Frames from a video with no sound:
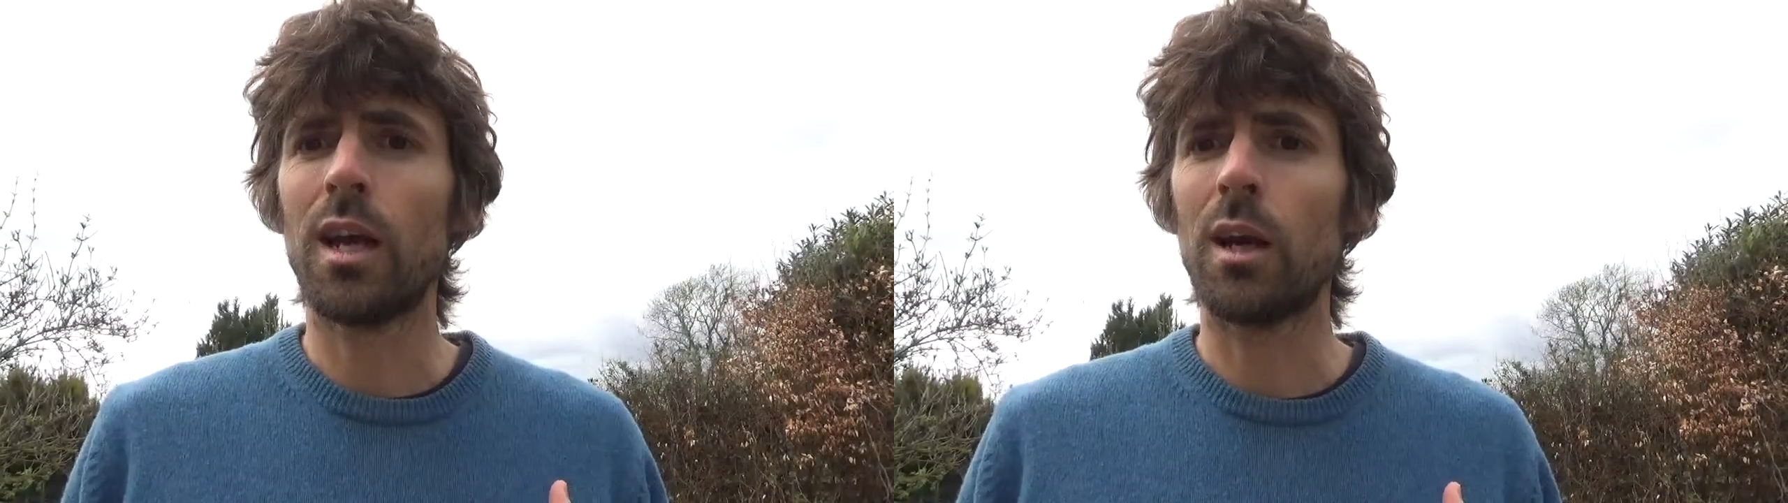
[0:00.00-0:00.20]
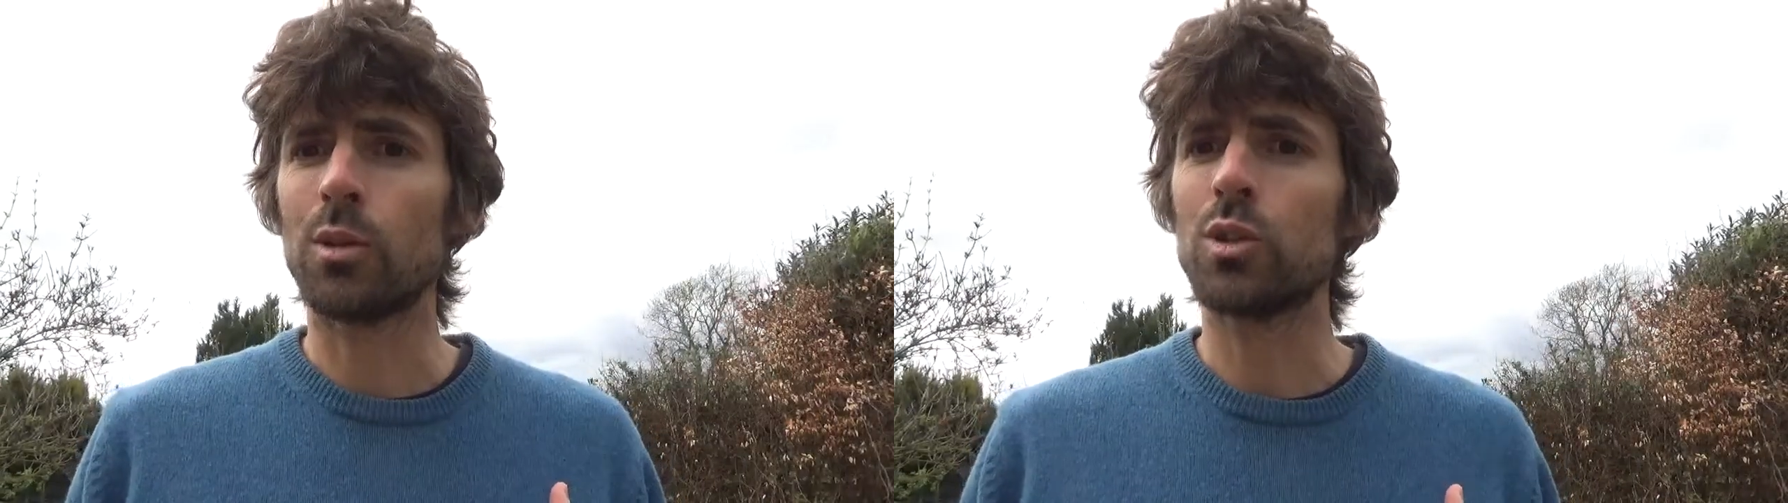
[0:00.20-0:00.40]

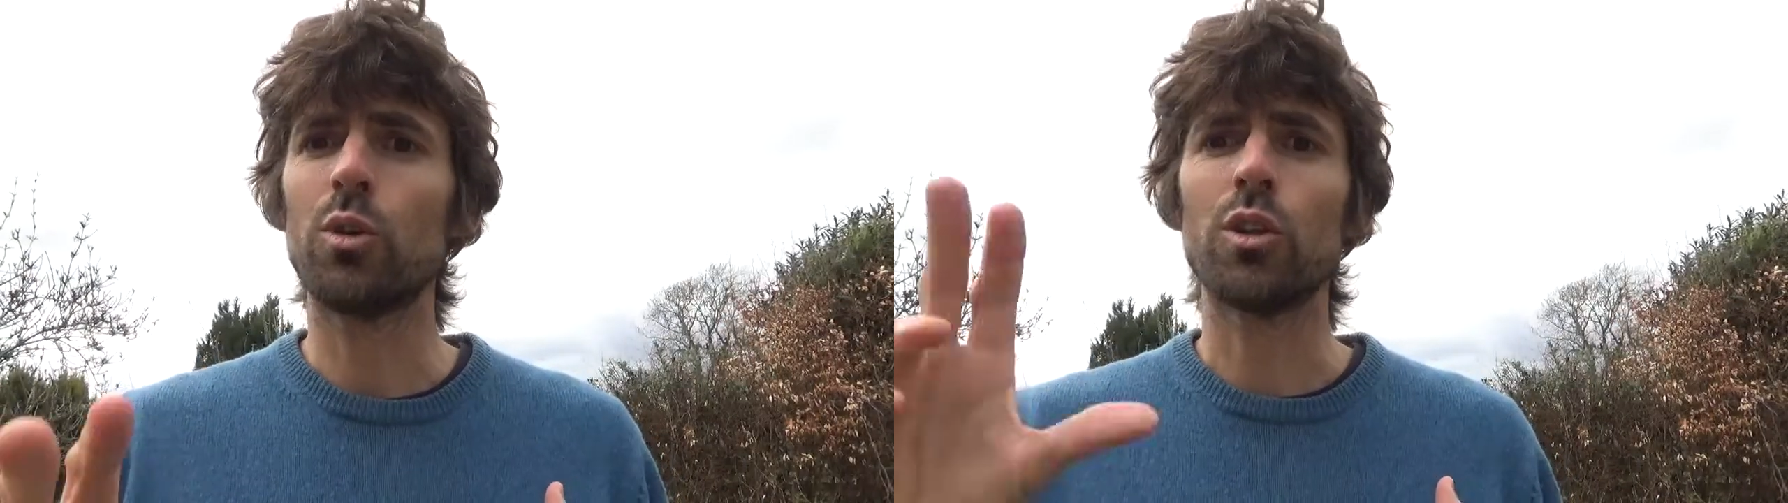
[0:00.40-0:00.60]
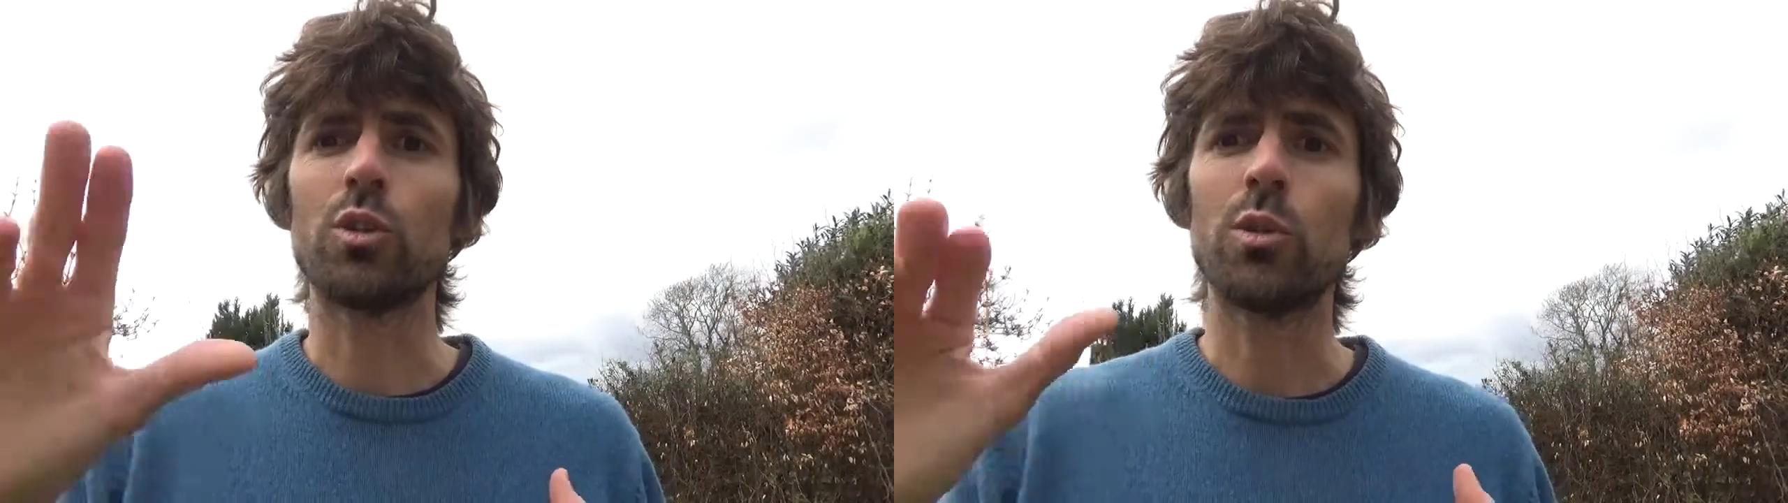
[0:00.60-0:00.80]
I was
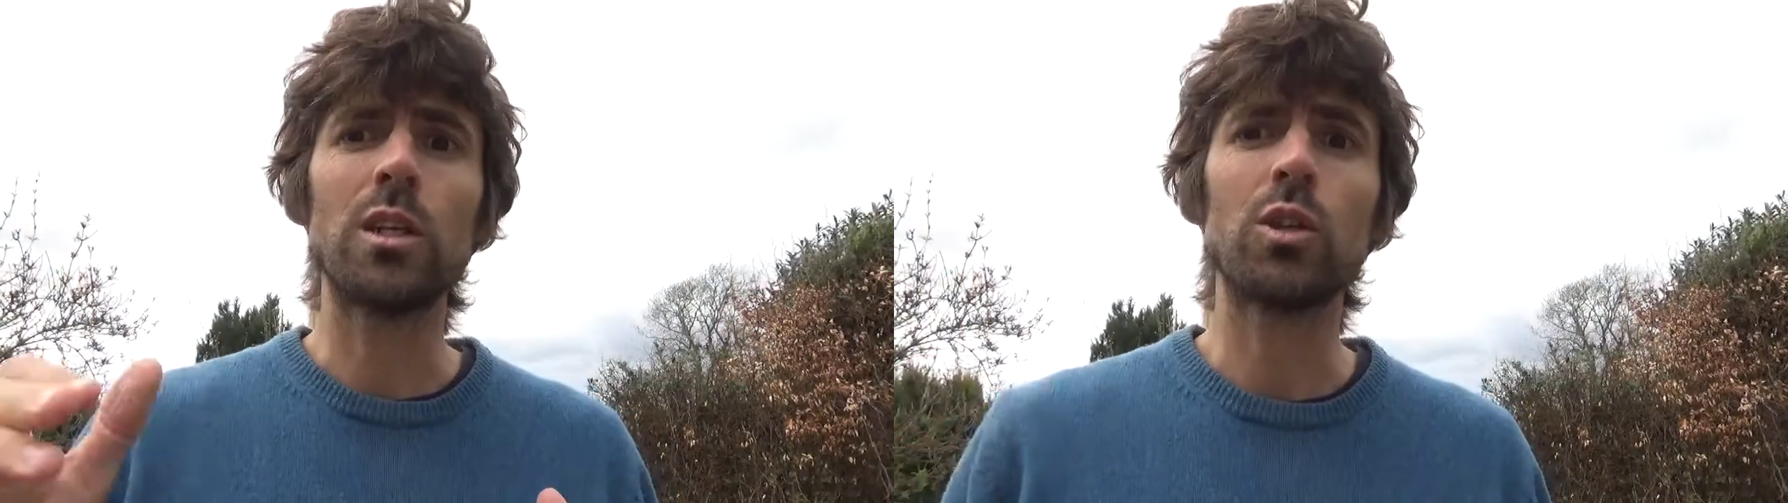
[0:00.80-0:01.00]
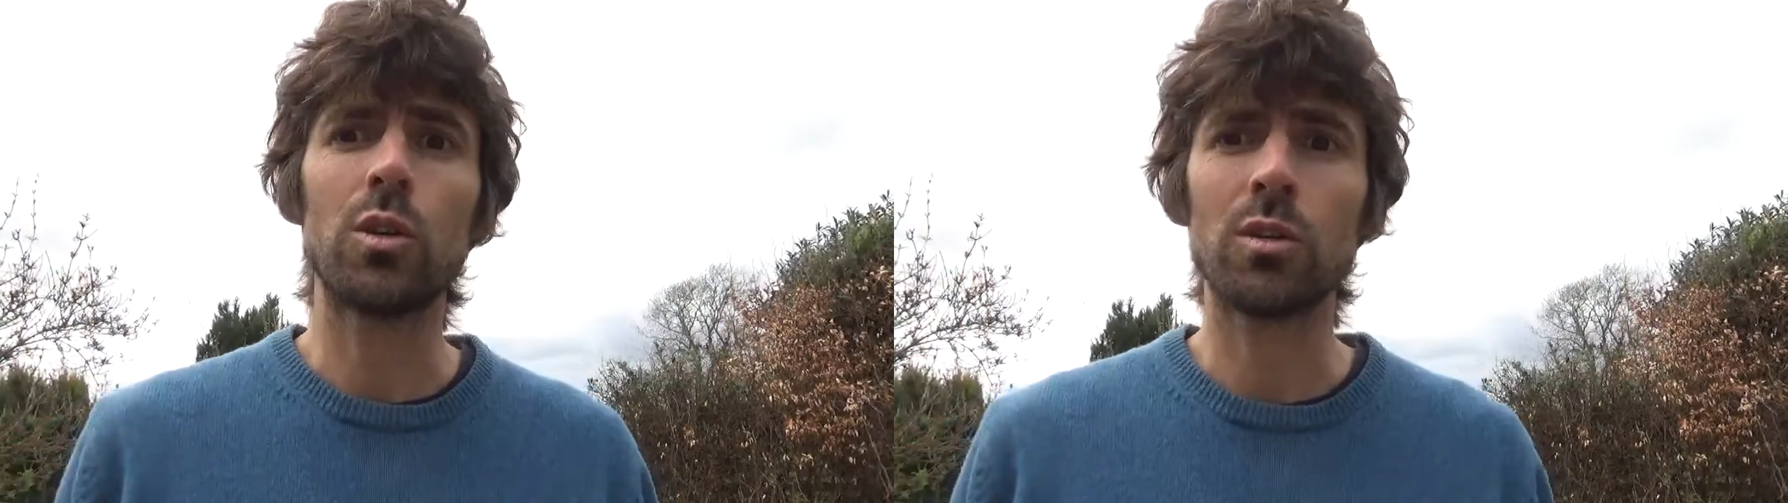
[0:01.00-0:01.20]
taught the
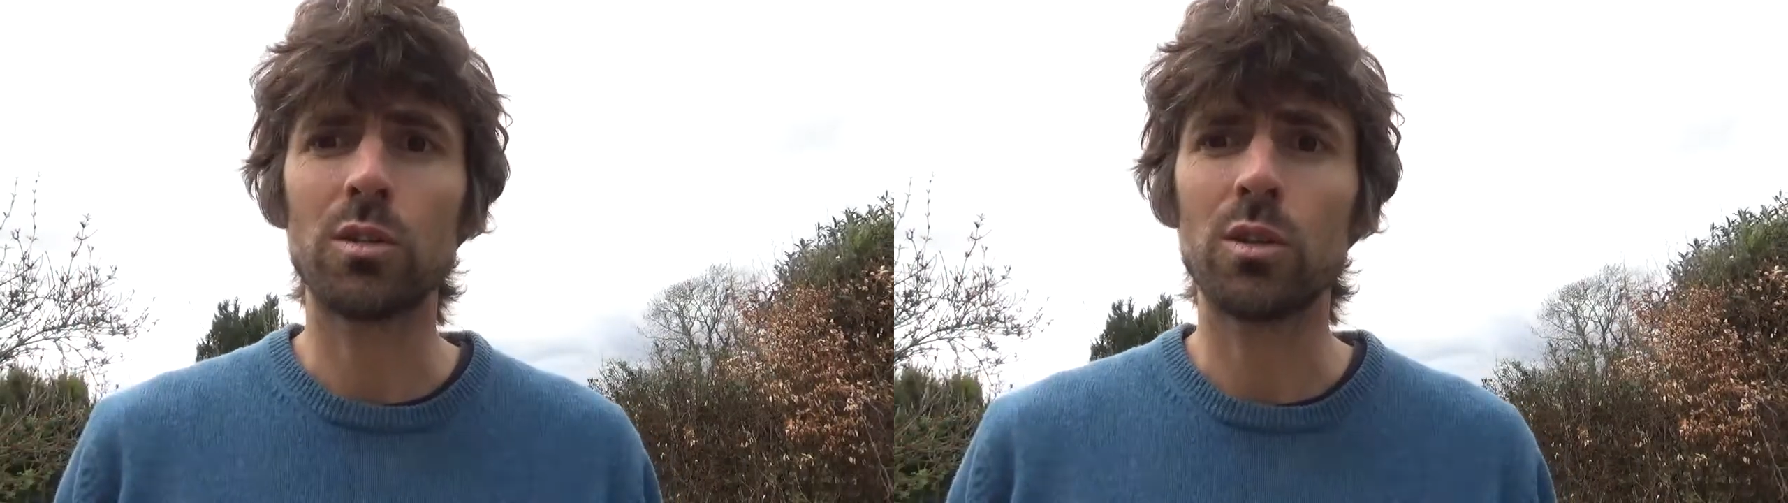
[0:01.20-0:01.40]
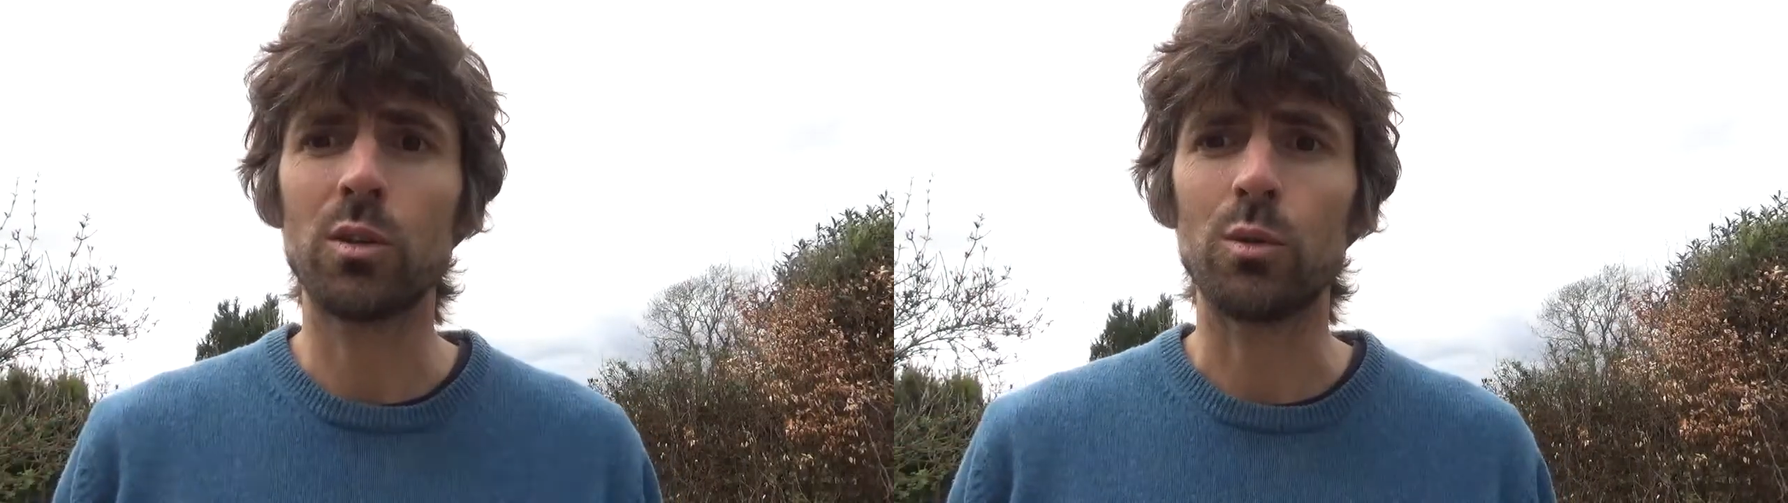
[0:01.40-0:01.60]
Green Cross
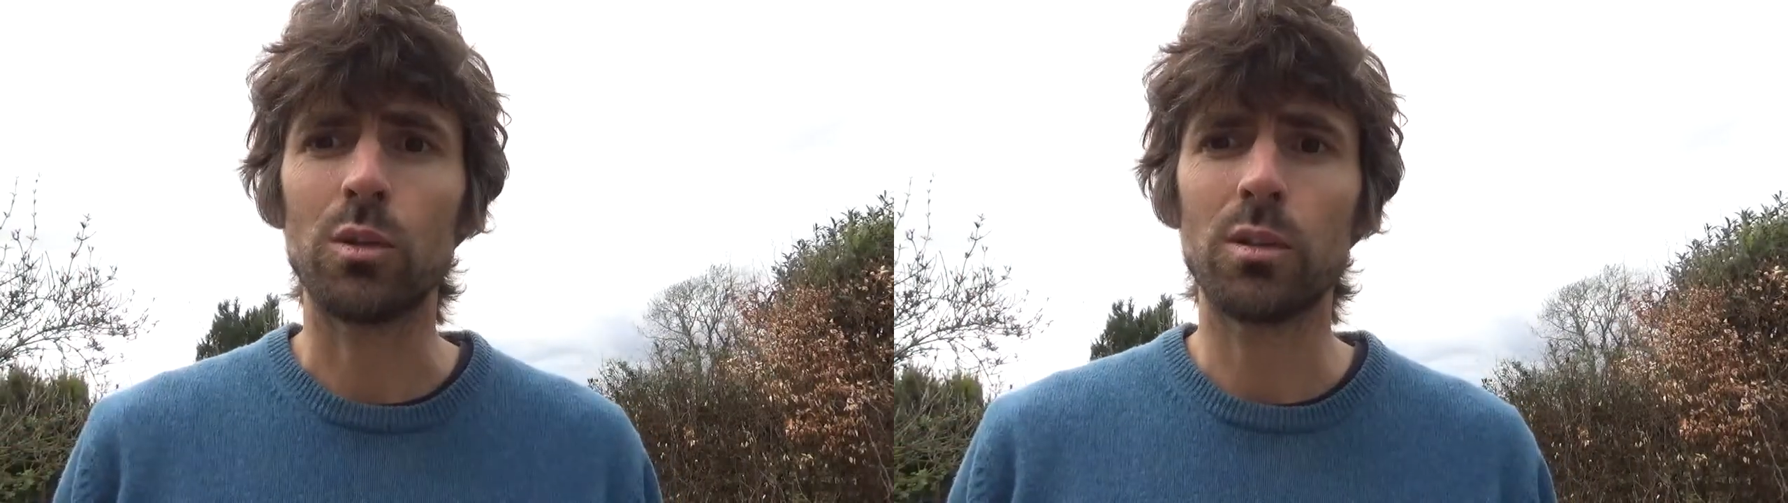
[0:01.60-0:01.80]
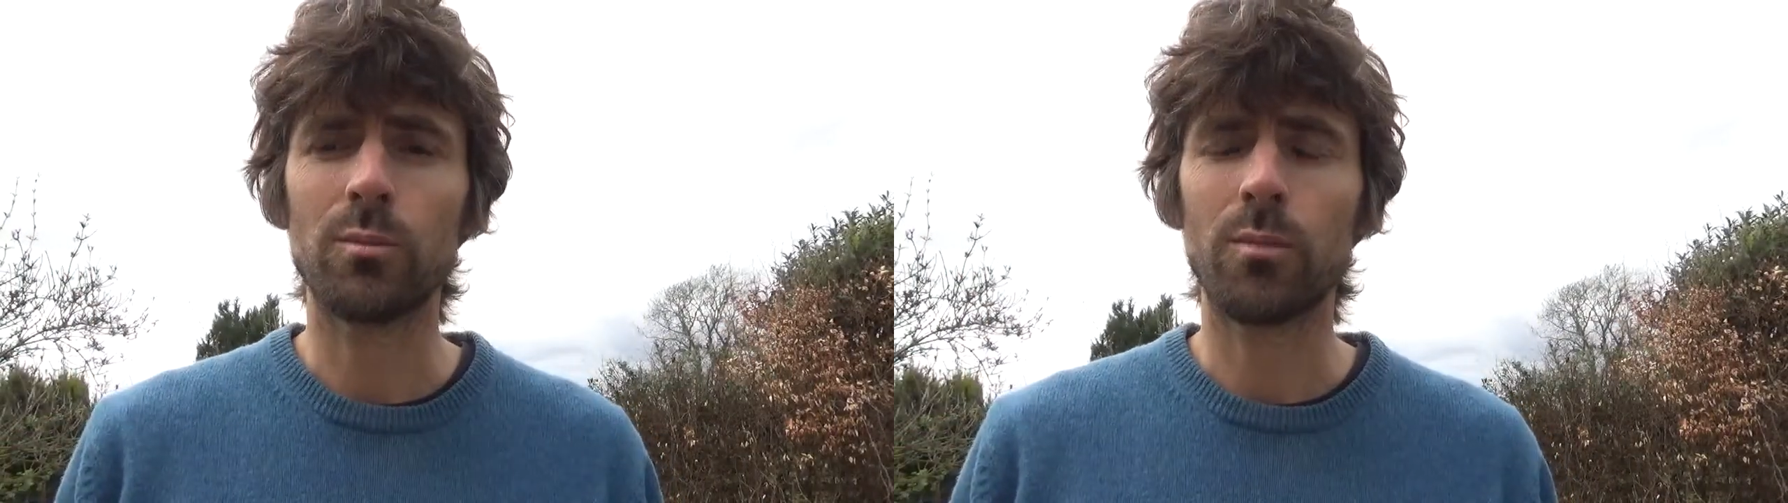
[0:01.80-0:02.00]
Code,